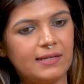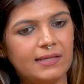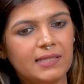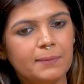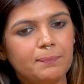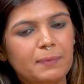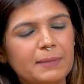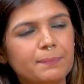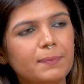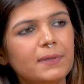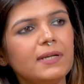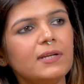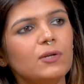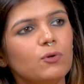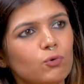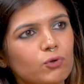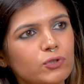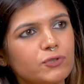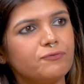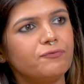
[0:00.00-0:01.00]
The people in
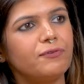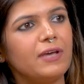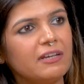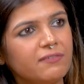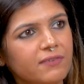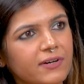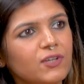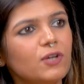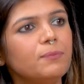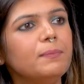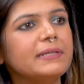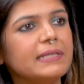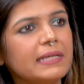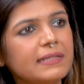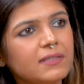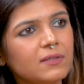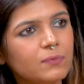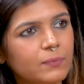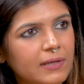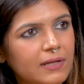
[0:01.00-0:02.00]
whose favor you're
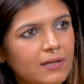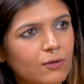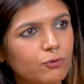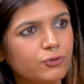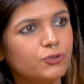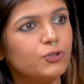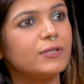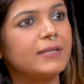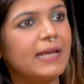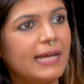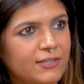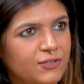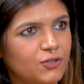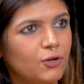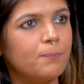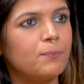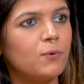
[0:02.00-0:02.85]
making the will, who should get your